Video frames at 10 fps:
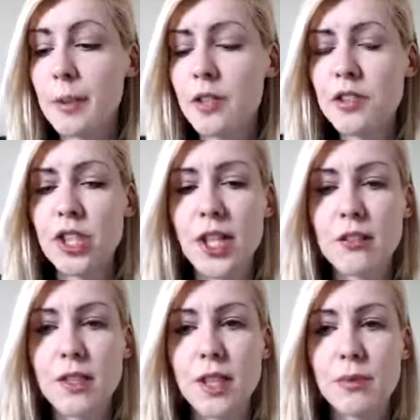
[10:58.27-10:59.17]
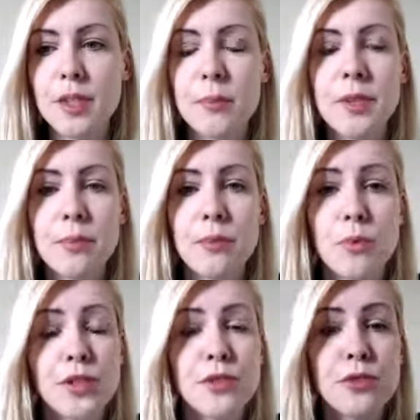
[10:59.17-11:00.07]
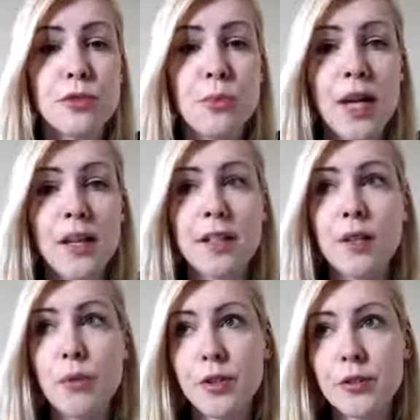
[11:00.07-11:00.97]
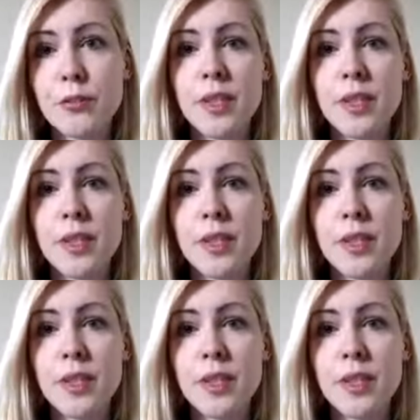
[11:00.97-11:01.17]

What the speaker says: because generally really people want to do well and they want to be